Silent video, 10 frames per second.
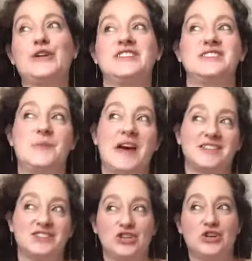this
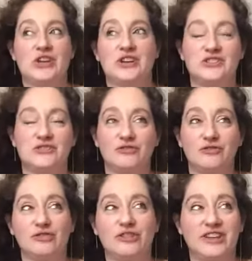past year there's
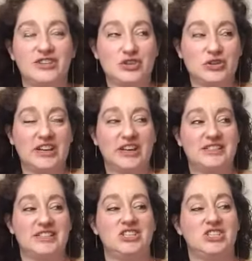literally a
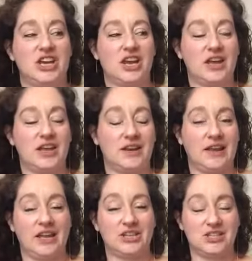teaching in an
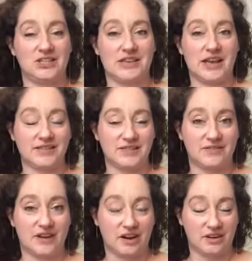ancient text of
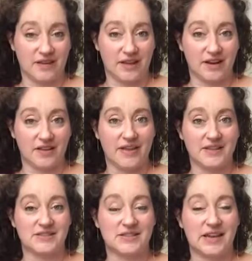Ayurveda
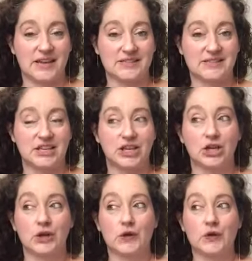that says
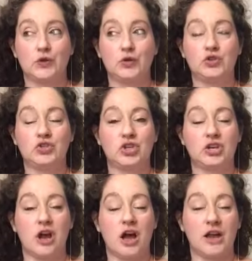you should
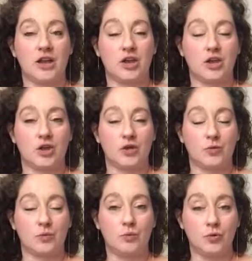not
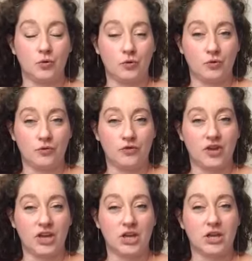move.
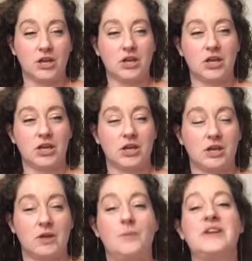
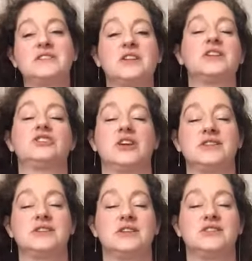It basically
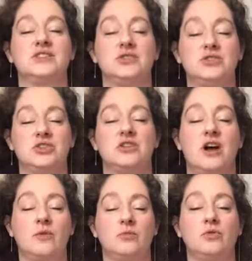translates to you should
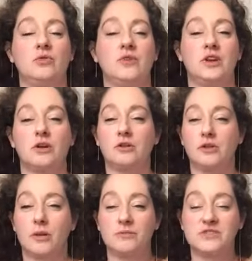not move in a
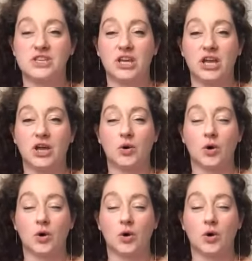clumsy or